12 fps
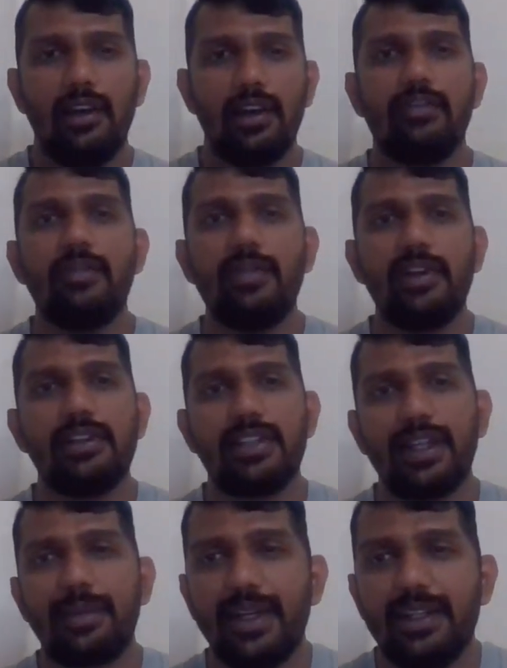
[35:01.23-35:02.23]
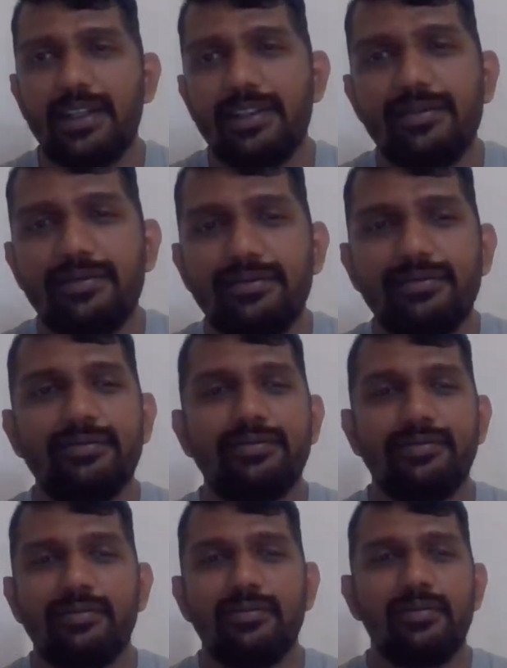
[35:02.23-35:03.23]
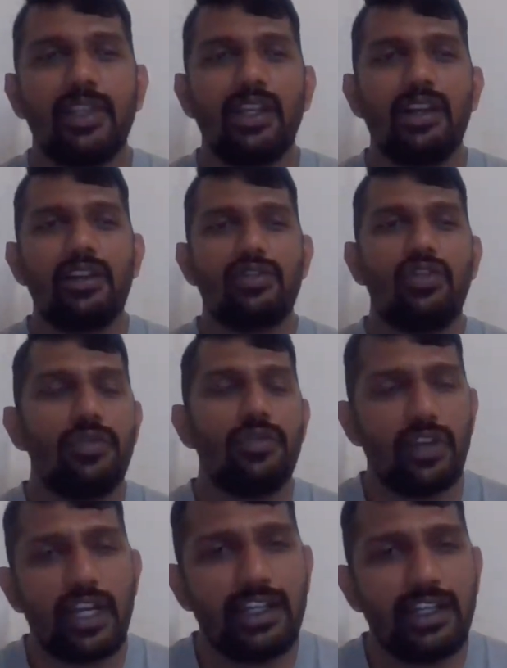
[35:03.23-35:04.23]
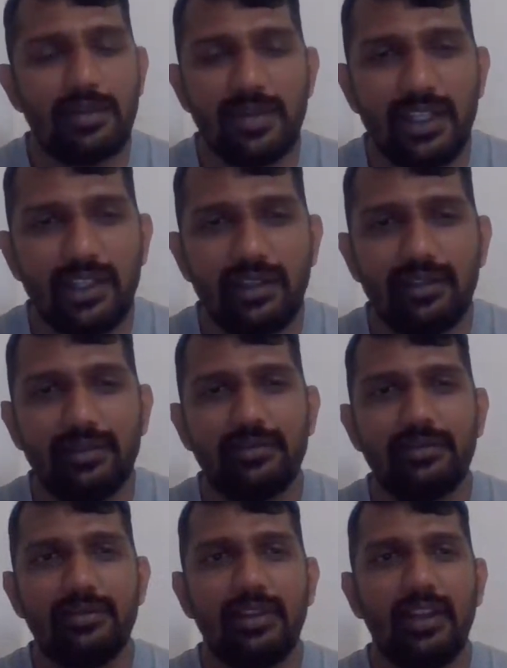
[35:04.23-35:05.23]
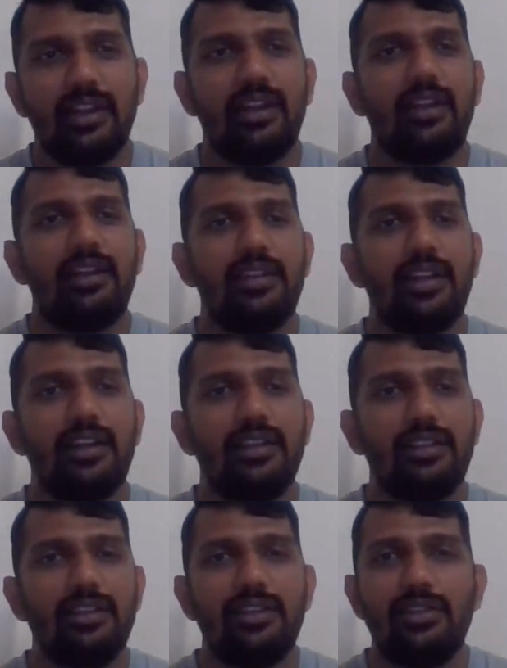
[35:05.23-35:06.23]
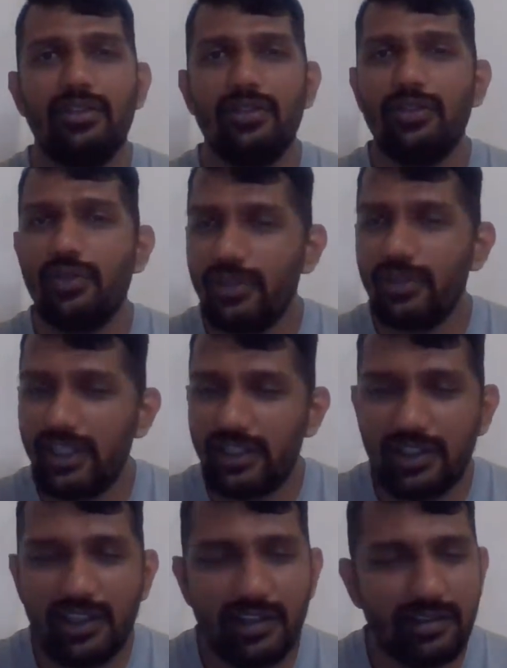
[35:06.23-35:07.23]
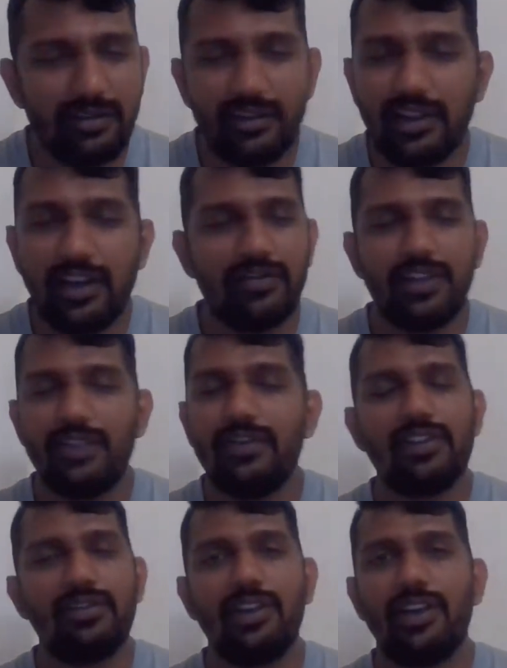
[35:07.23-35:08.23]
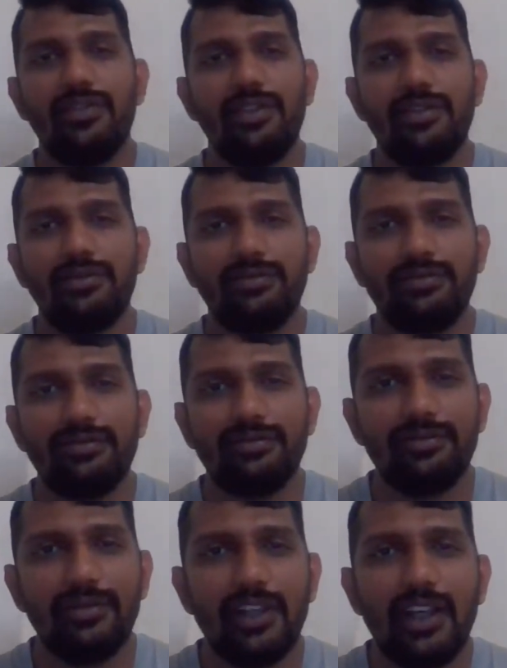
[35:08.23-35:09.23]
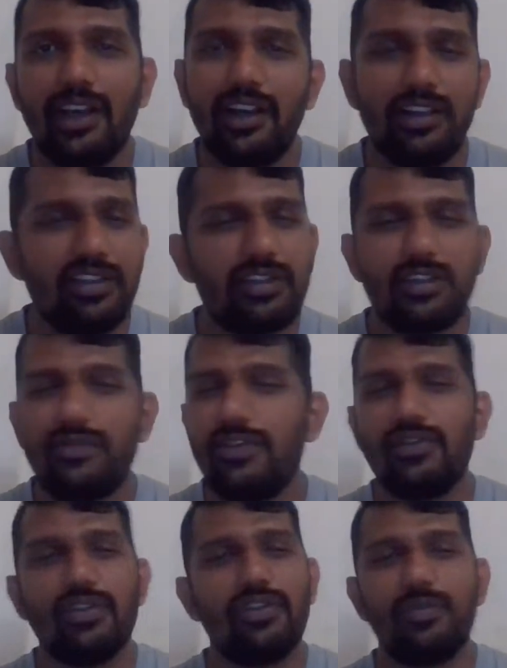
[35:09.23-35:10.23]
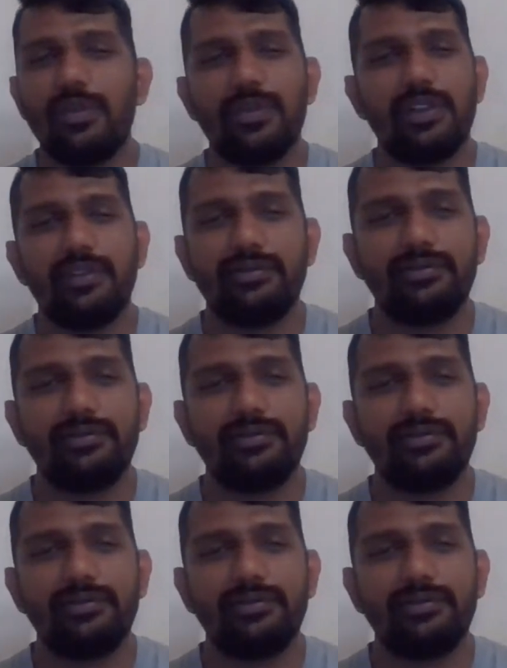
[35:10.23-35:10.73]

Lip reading: lovable segment. So hope you get that meaning and that you don't need everyone to love you. Just a few good people.